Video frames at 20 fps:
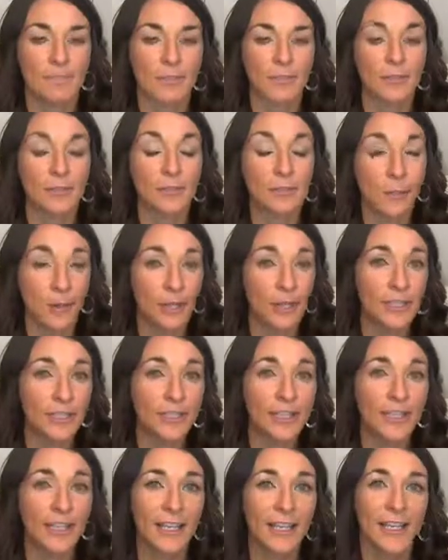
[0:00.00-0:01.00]

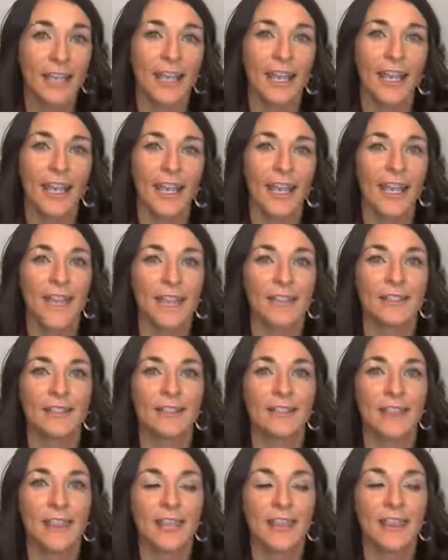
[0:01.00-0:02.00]
smart.
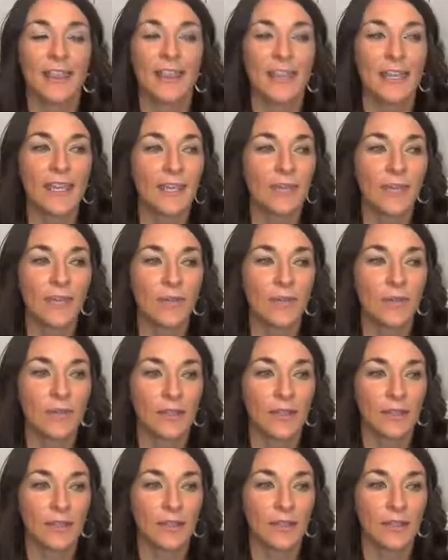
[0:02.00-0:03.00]
And I think that you
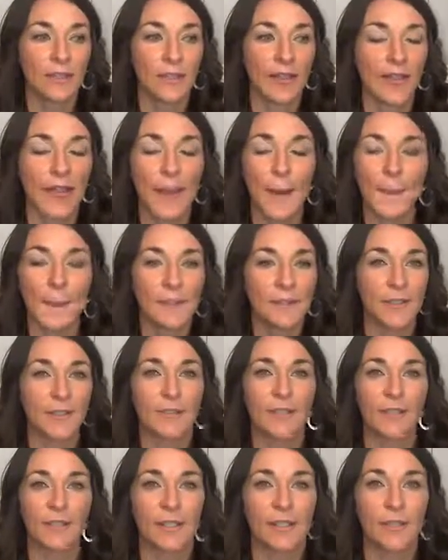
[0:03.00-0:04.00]
can
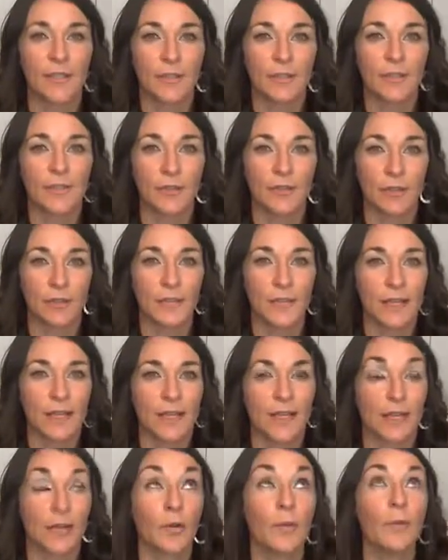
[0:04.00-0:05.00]
absolutely use social
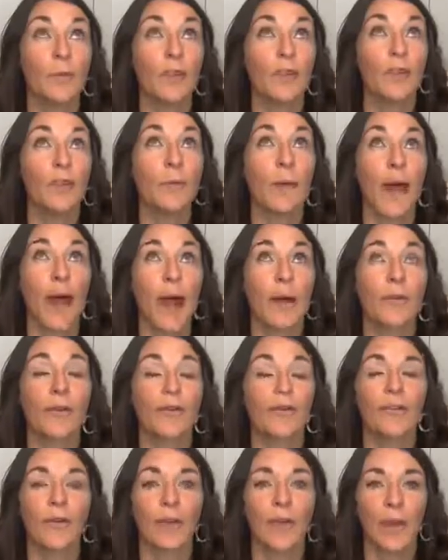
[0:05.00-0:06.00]
media in a really
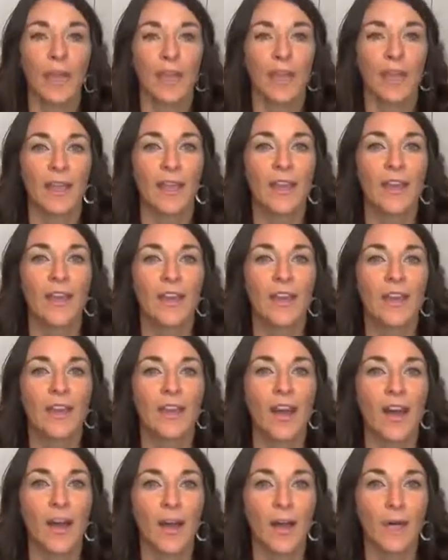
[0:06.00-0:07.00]
powerful way,
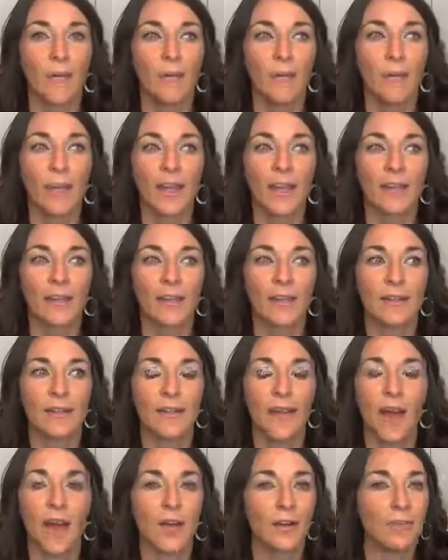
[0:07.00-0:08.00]
but it
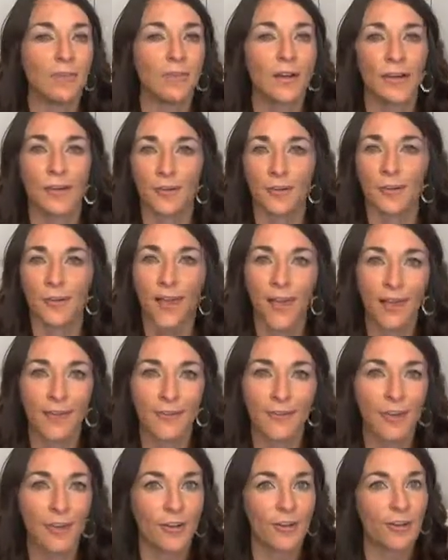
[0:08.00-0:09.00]
not run your
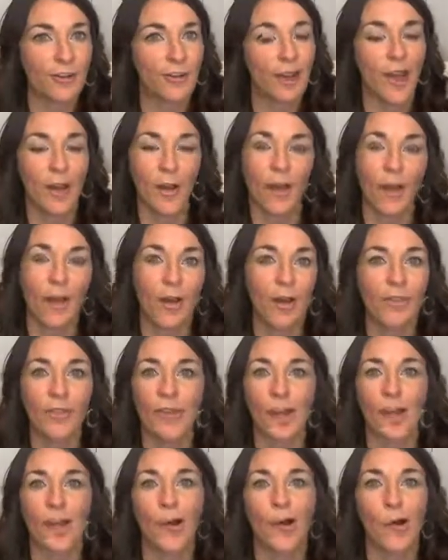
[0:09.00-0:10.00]
life, and you're not on
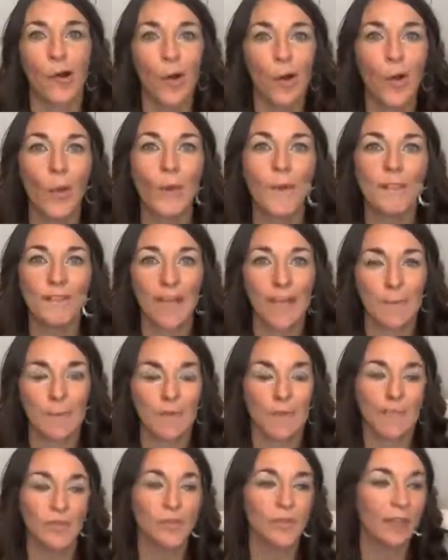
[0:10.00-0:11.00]
there all the time.
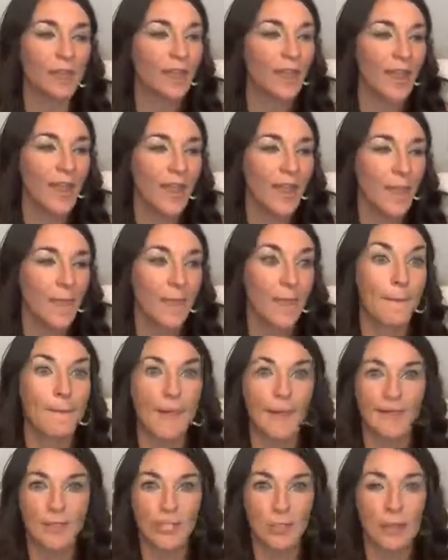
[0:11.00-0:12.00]
And that's really the
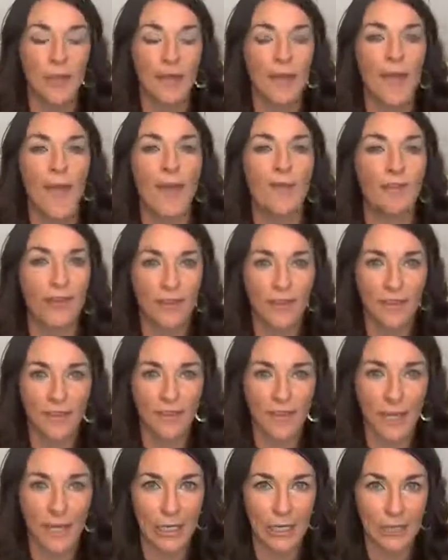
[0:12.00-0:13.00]
message behind
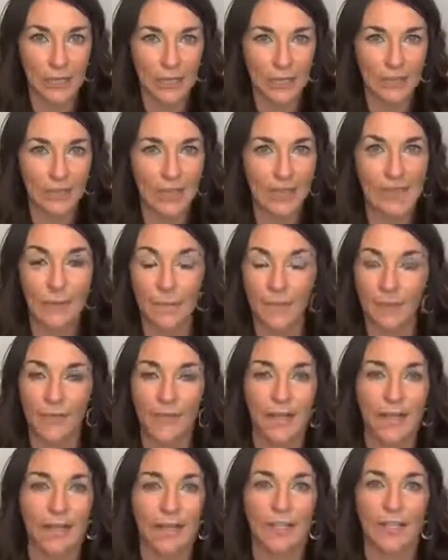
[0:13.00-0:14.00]
everything that I do, is
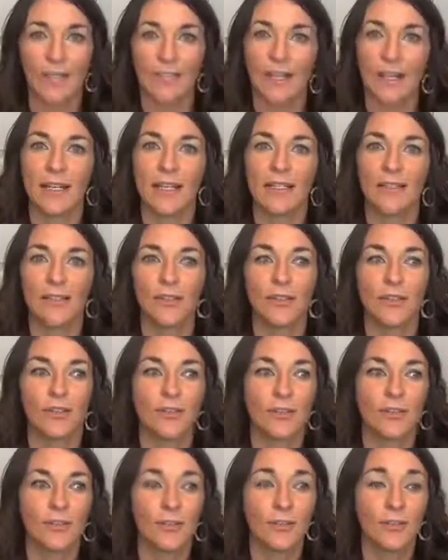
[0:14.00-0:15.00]
simplifying it, right? So
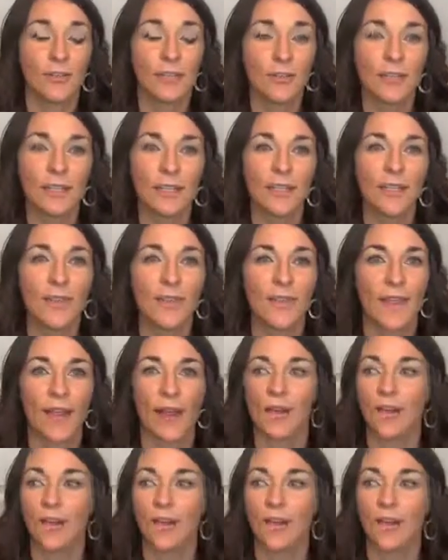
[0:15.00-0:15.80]
you're doing it with